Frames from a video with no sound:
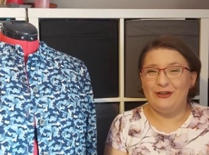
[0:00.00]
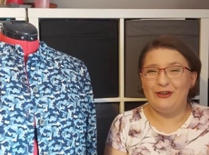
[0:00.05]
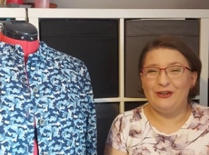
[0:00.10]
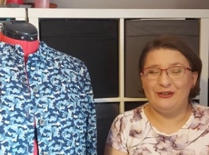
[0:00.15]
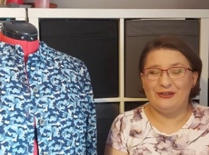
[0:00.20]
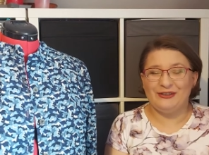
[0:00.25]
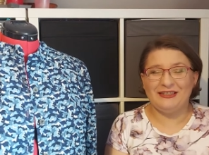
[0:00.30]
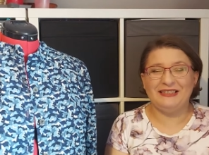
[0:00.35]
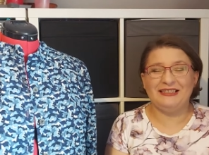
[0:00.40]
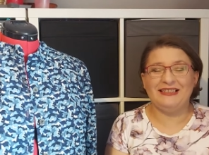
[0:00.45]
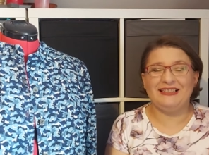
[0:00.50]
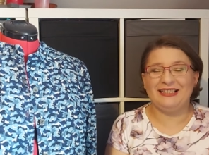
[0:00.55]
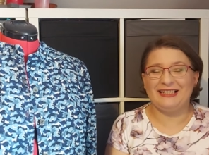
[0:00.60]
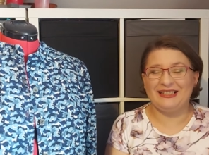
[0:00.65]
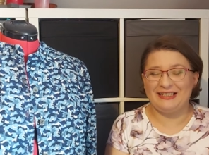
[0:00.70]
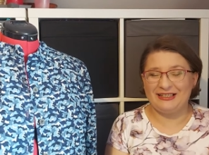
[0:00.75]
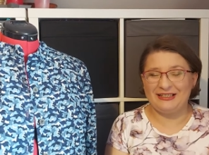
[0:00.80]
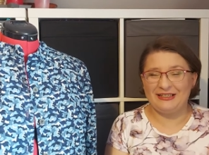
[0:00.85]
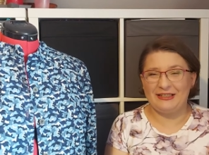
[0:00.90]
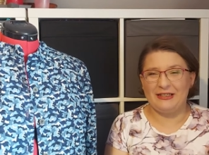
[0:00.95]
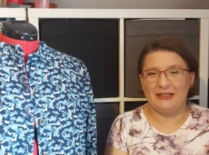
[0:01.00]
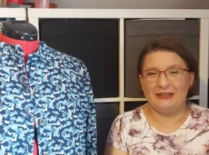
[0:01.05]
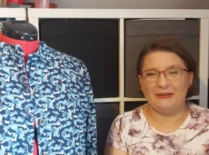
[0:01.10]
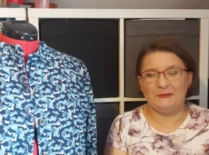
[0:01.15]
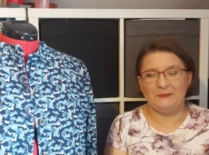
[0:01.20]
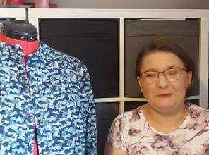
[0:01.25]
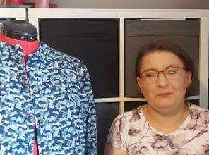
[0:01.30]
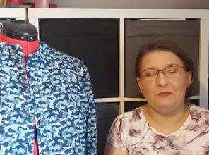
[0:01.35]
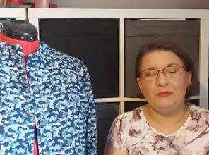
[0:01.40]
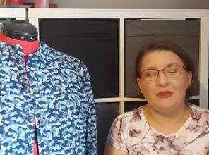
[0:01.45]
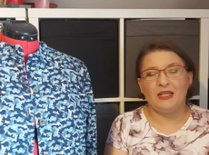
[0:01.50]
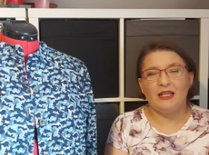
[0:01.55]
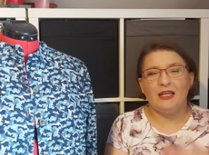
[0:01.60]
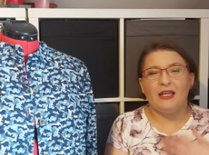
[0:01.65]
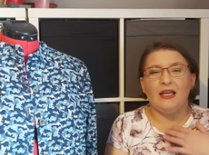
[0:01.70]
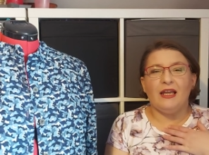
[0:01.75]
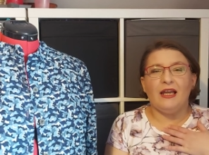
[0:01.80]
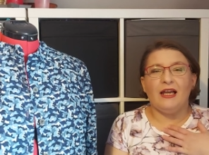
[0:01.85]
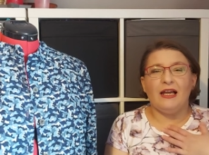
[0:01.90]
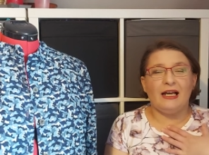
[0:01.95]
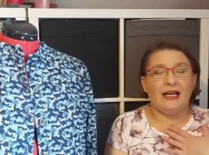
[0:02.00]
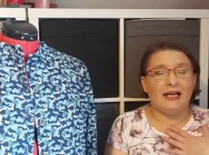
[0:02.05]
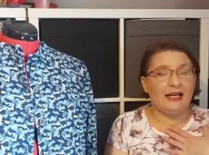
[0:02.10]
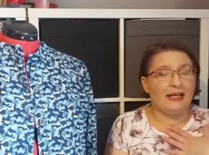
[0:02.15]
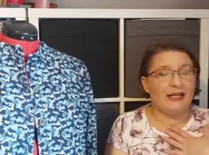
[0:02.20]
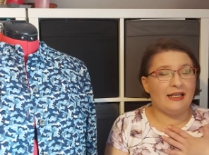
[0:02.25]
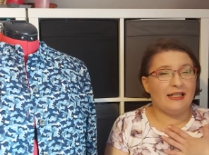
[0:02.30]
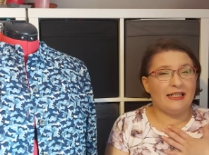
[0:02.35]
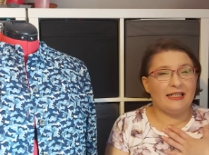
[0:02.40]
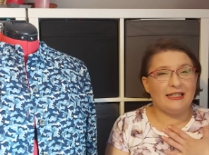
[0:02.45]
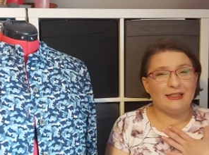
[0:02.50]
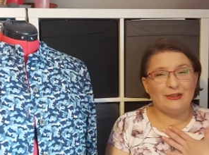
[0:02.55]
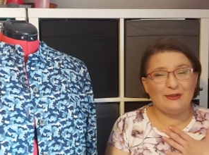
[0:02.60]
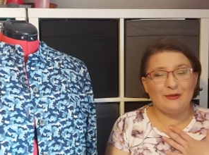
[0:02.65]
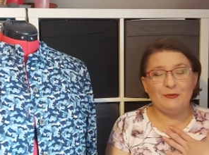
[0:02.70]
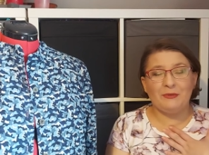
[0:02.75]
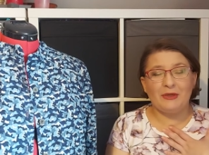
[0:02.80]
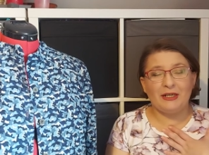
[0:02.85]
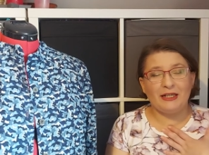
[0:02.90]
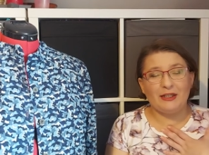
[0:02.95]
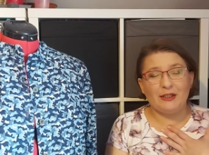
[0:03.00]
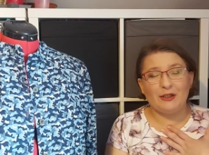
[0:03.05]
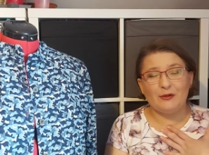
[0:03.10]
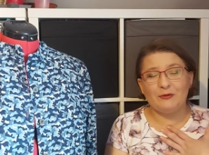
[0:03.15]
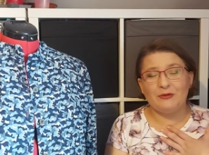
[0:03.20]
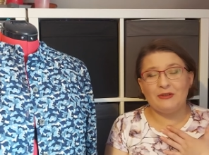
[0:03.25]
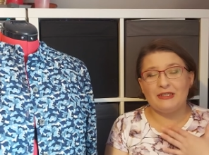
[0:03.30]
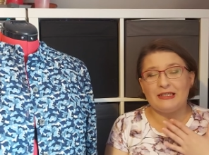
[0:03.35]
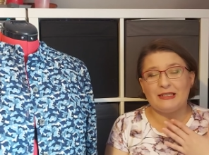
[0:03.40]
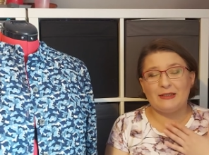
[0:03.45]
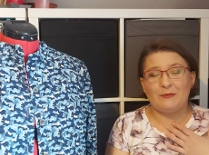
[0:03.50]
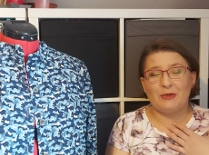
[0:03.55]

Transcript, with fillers: call it like that. As you might notice,